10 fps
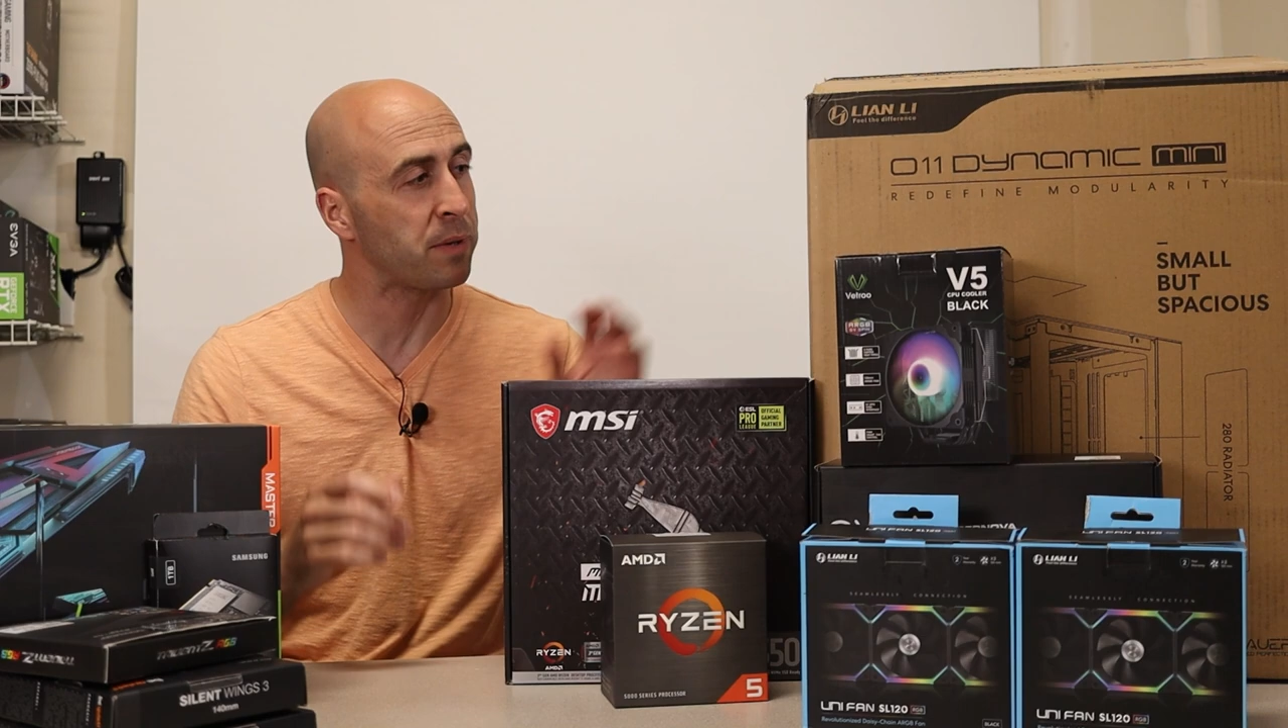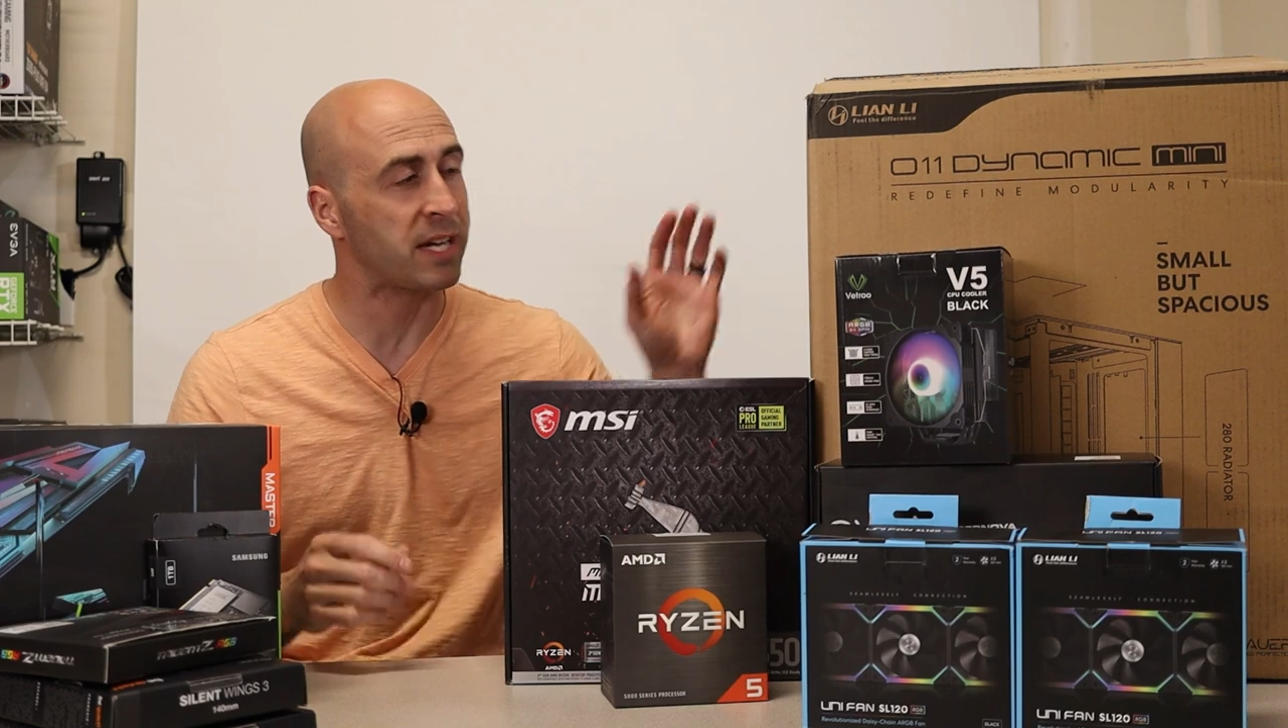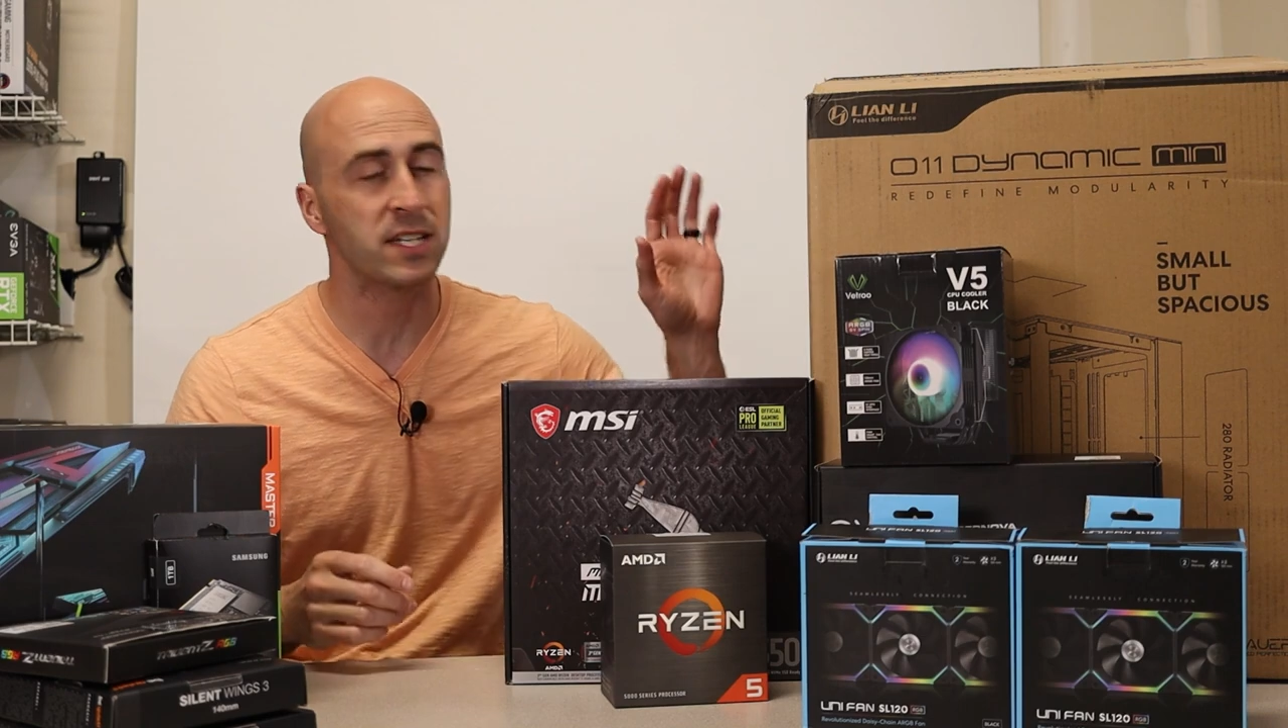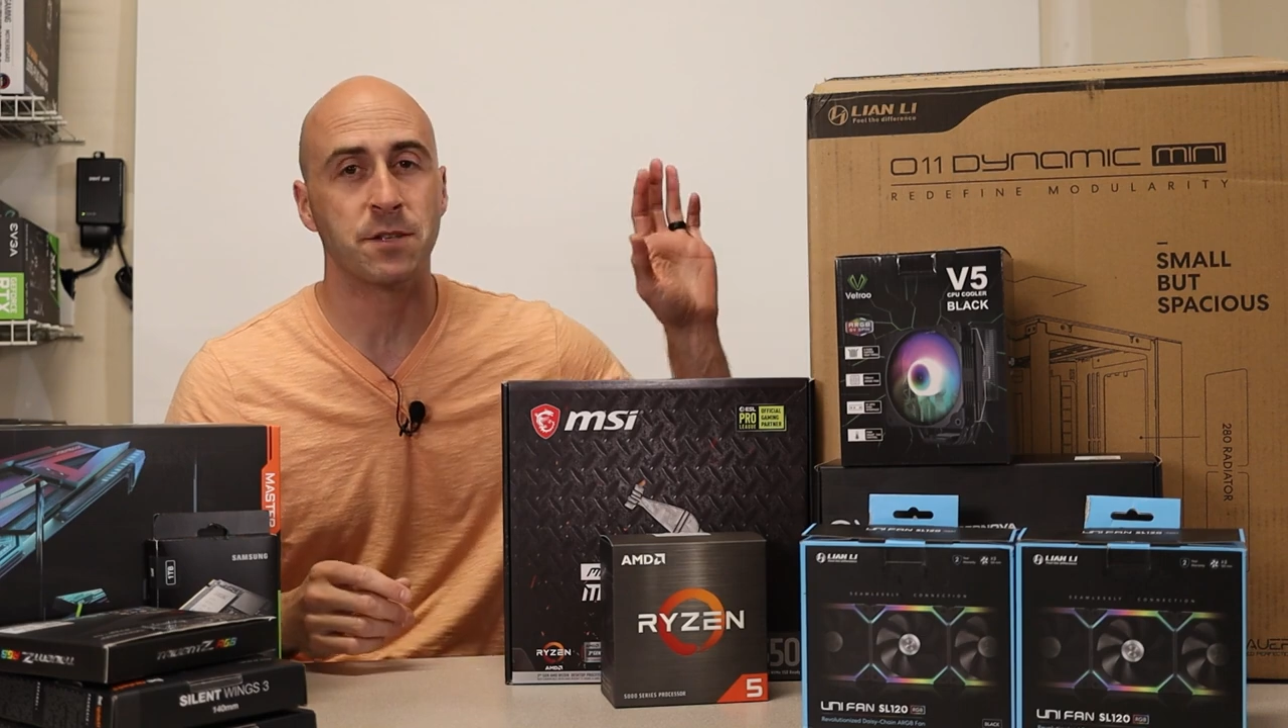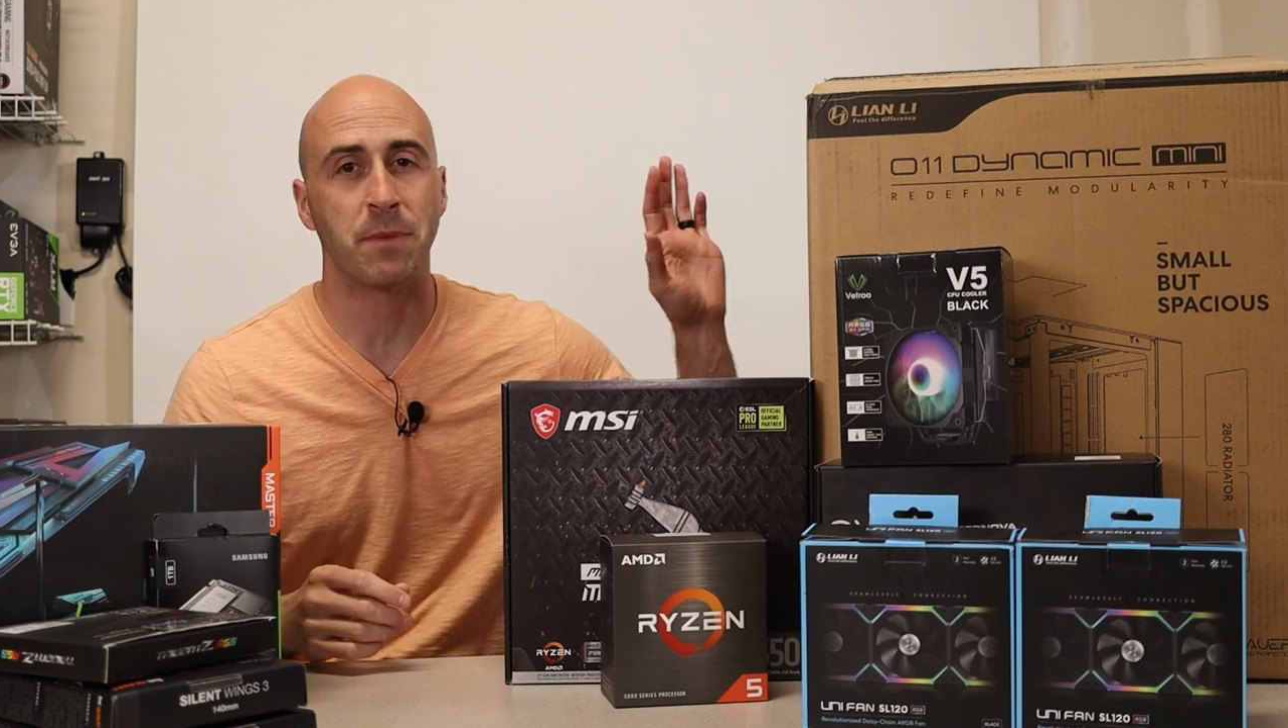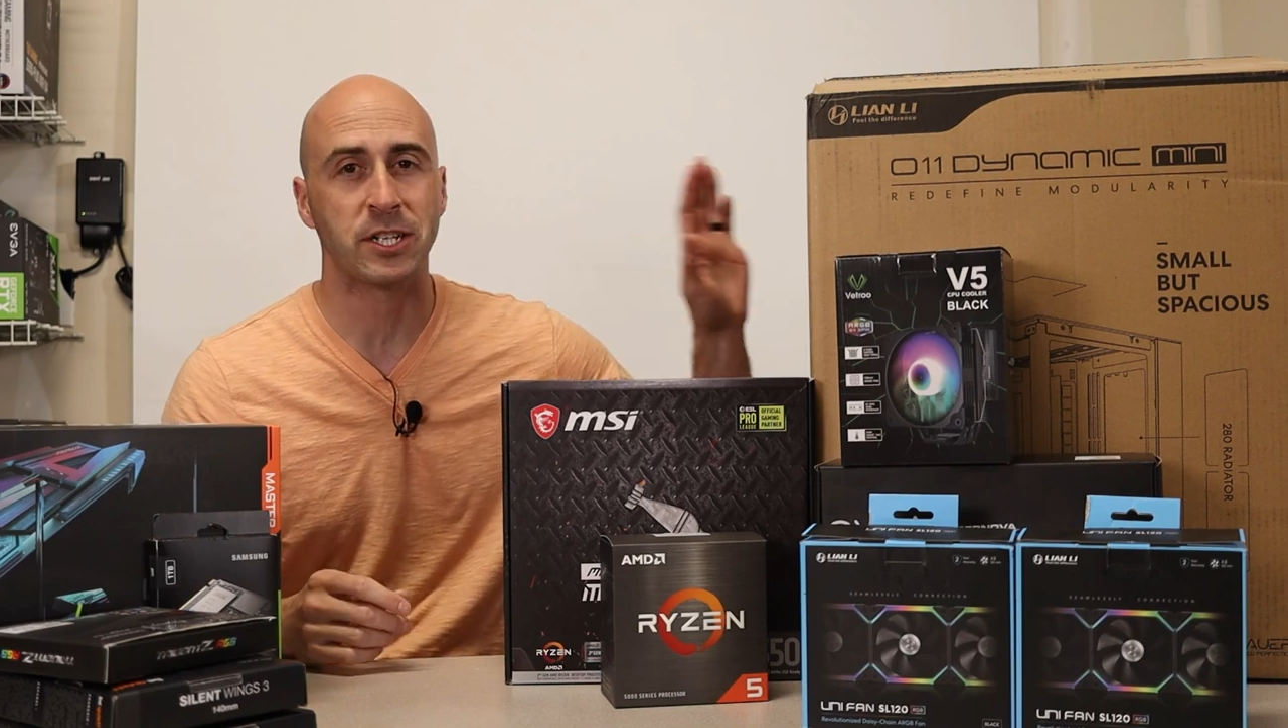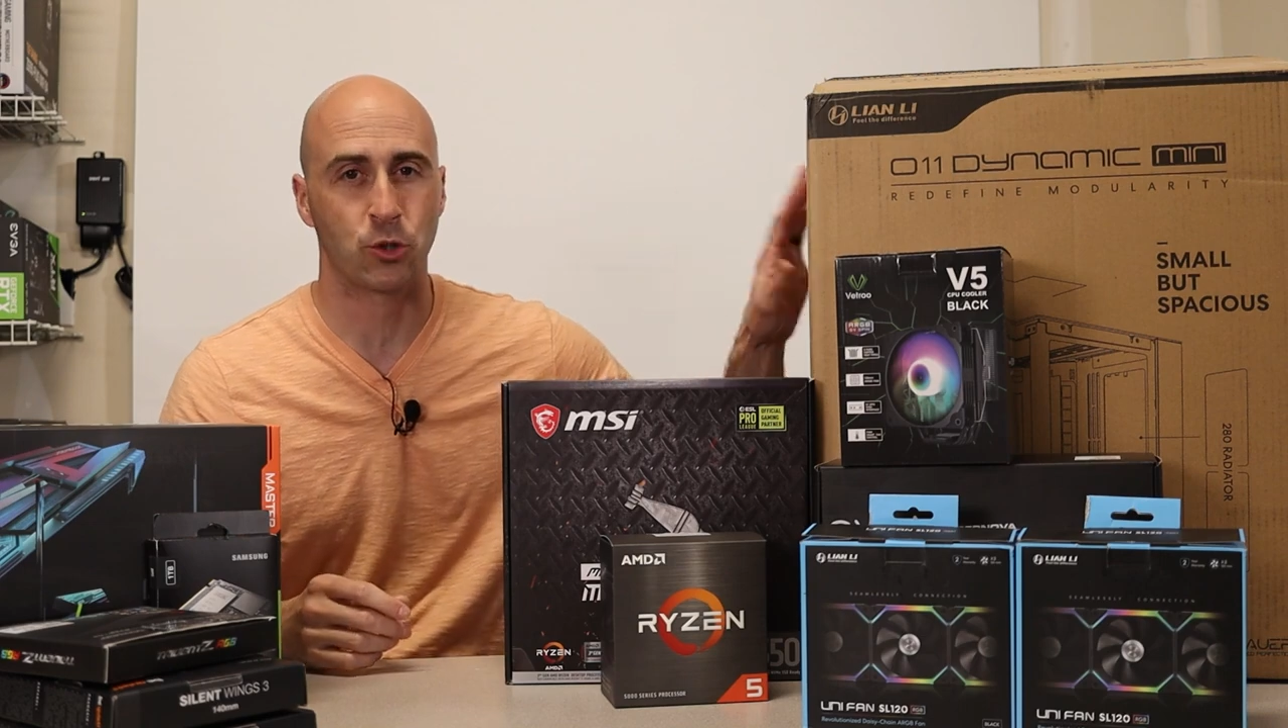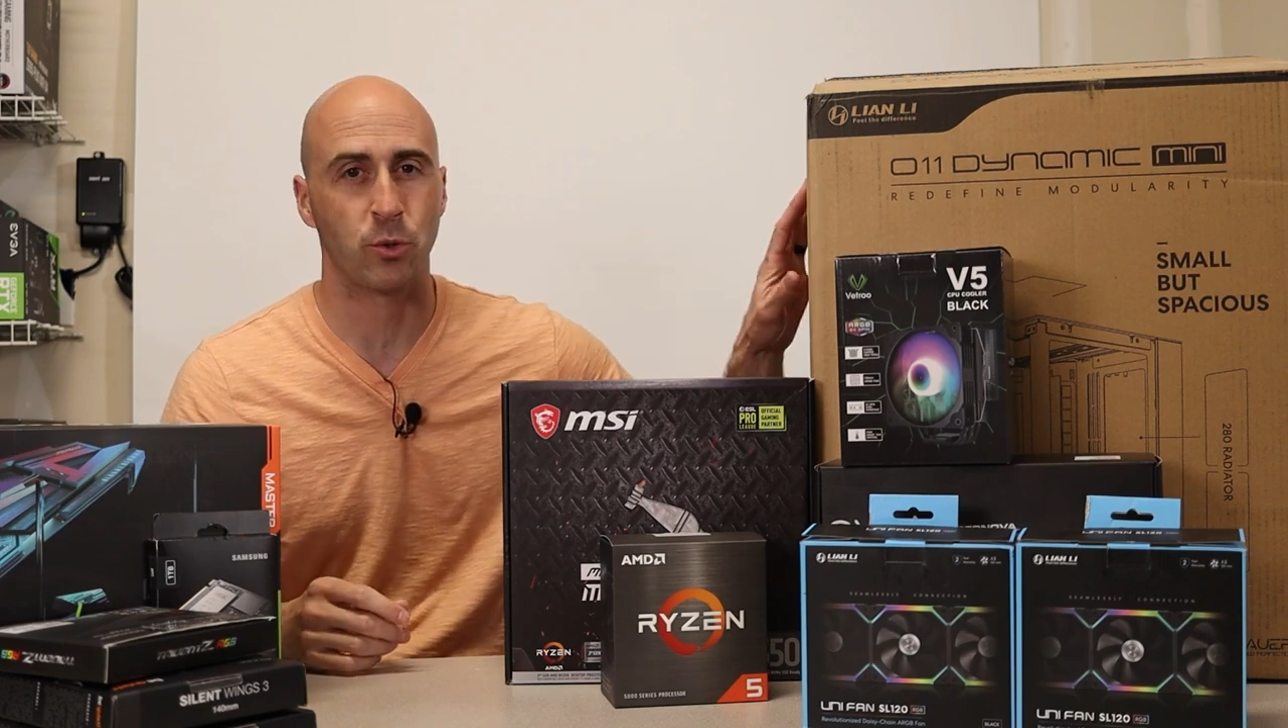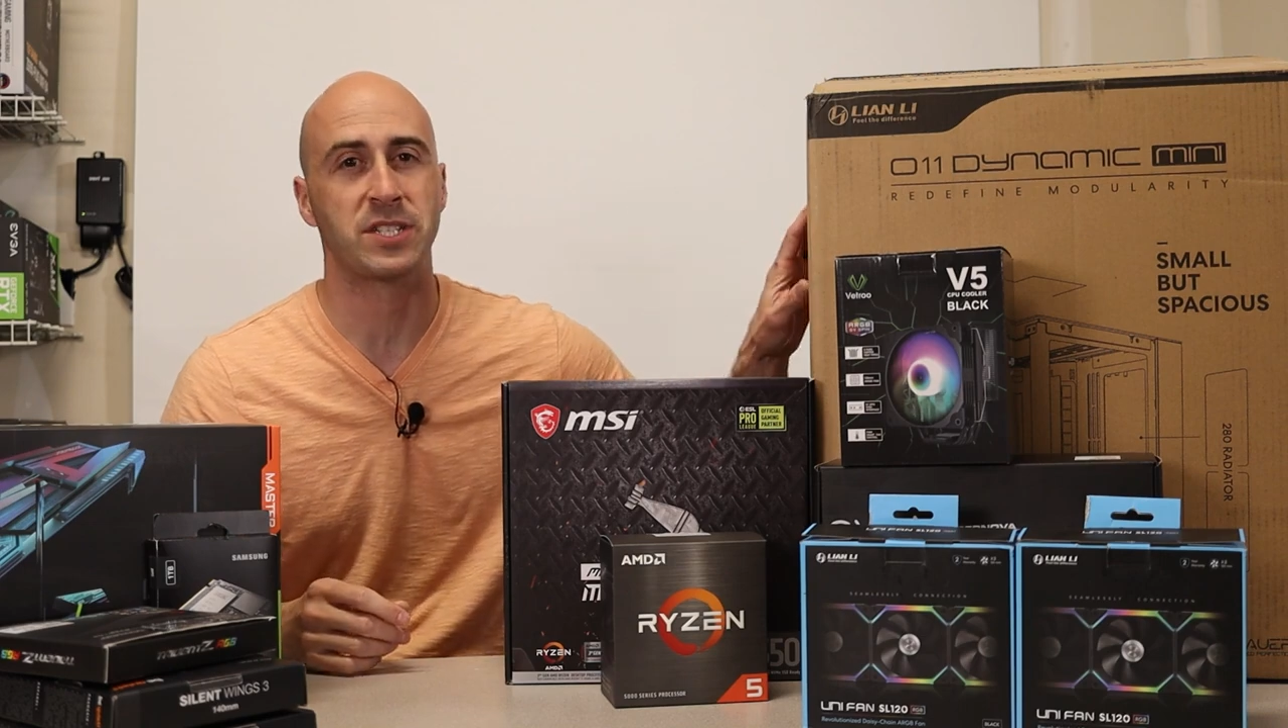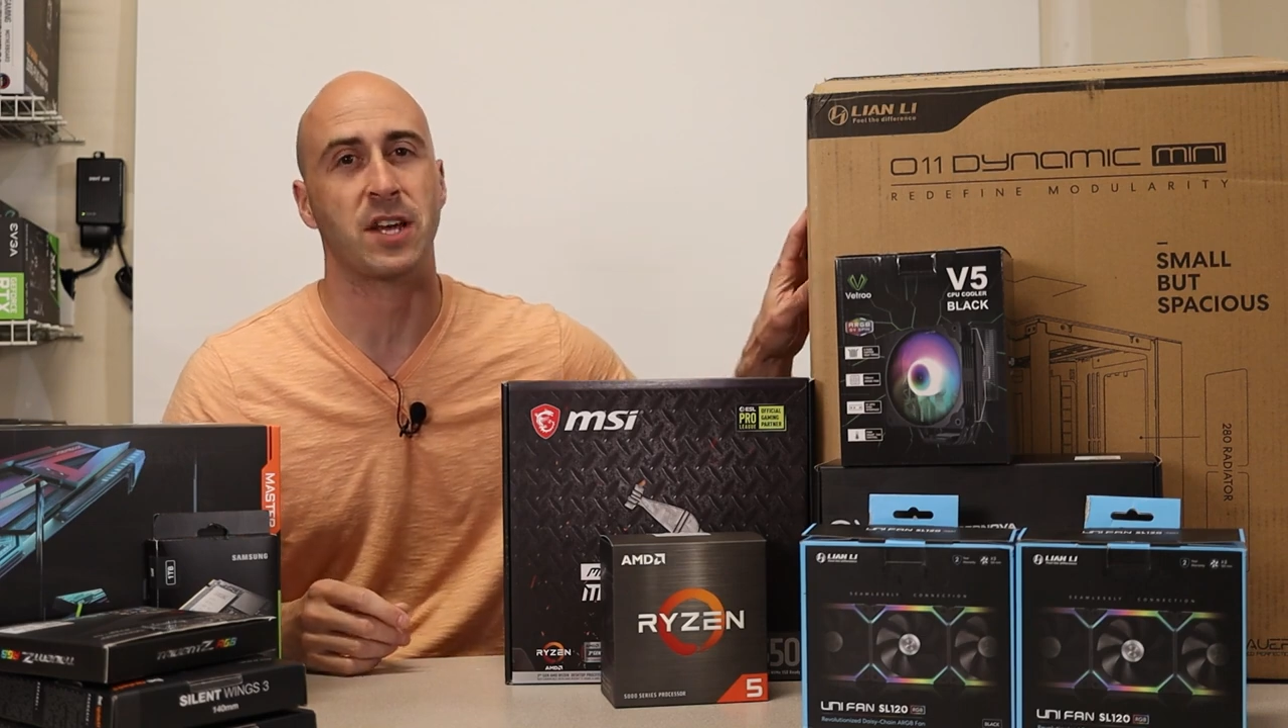because of my
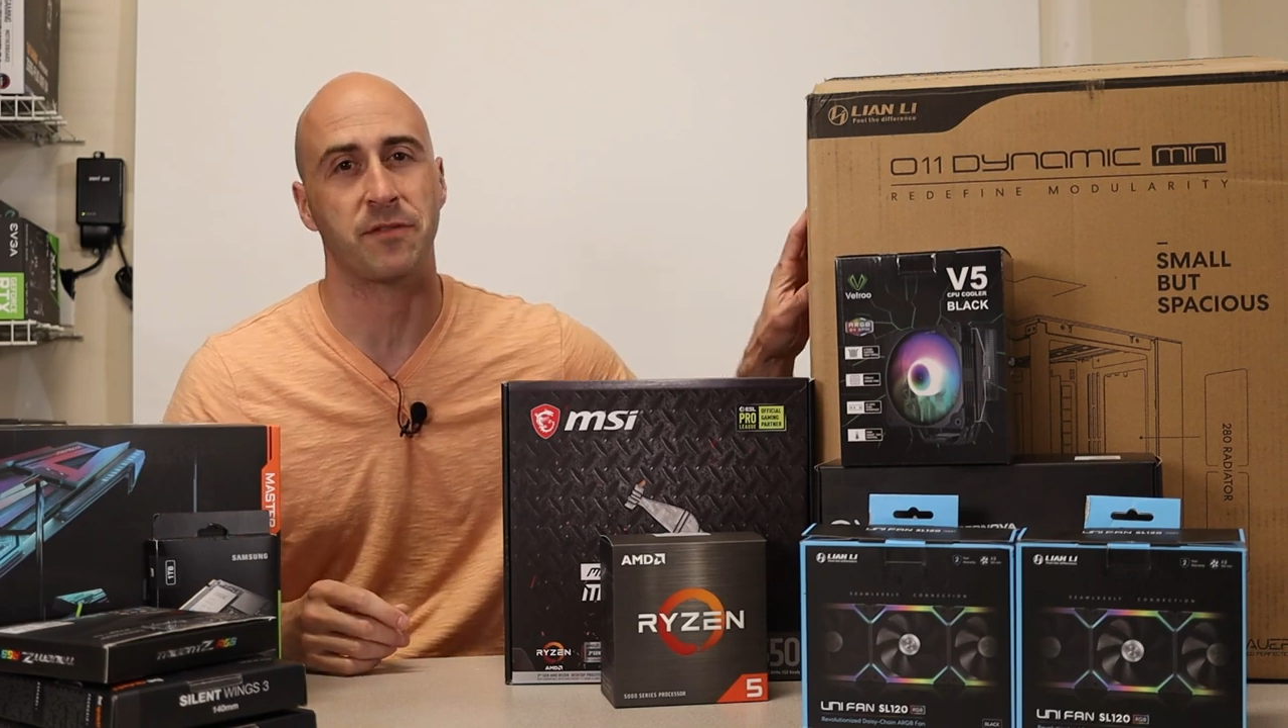choice